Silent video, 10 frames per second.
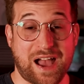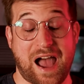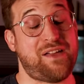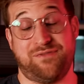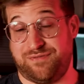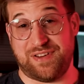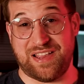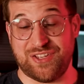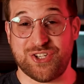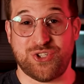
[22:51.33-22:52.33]
I've
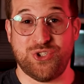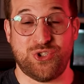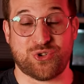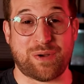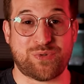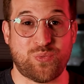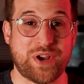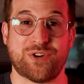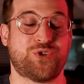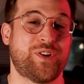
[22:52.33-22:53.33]
at least dreamt
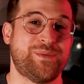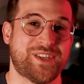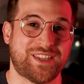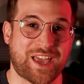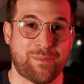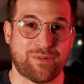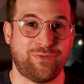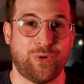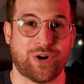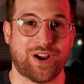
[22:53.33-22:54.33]
weird dreams like that
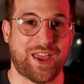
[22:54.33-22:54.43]
before,